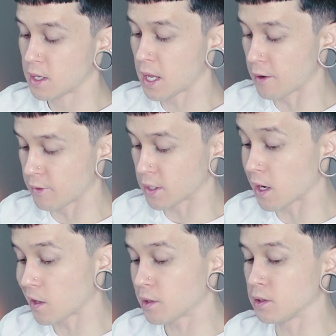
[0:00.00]
have
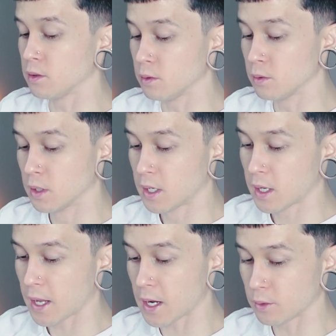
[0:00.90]
taught you
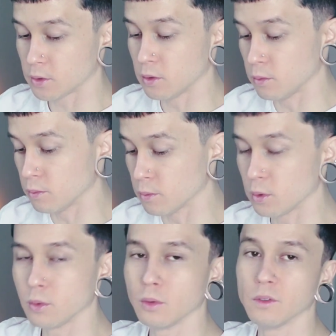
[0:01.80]
how to
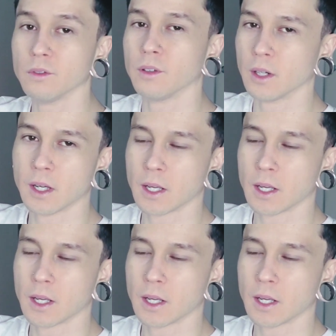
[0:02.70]
move